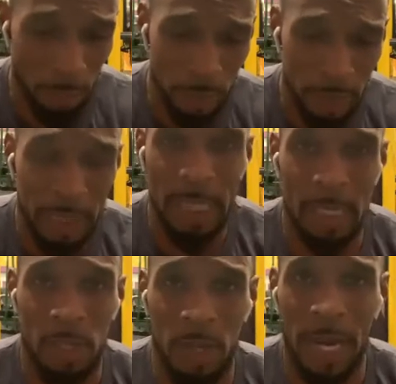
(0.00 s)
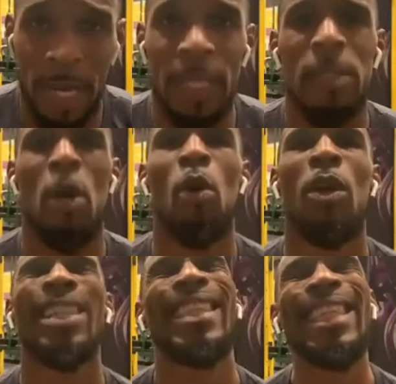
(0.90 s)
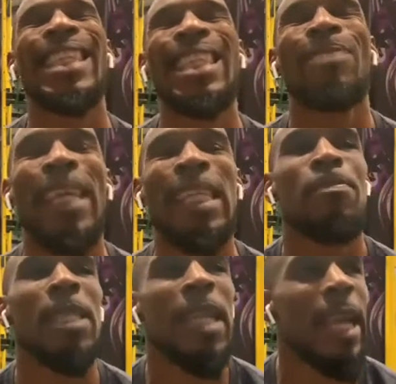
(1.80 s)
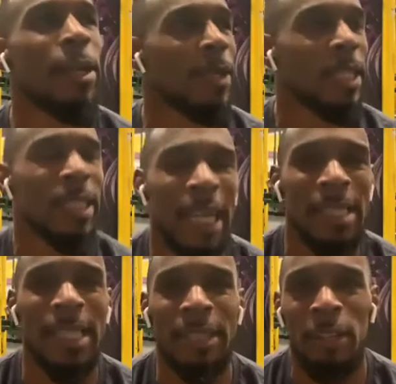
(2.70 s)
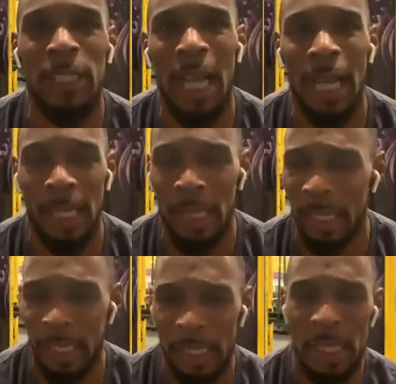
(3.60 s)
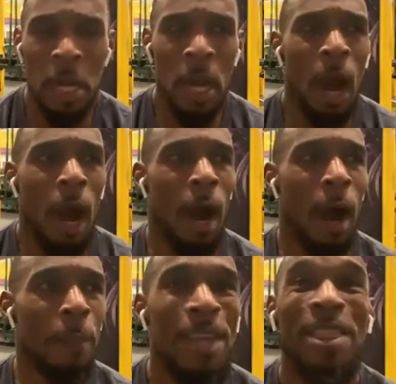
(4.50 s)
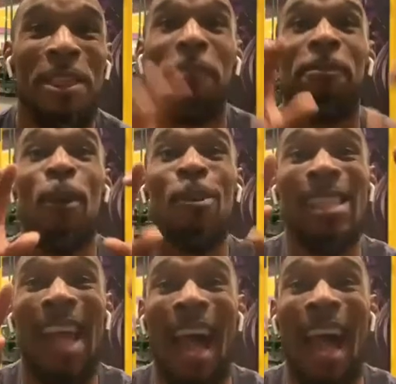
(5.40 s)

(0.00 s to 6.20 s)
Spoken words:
the dozens, right? So this makes me angry. 1939, I think it is. The first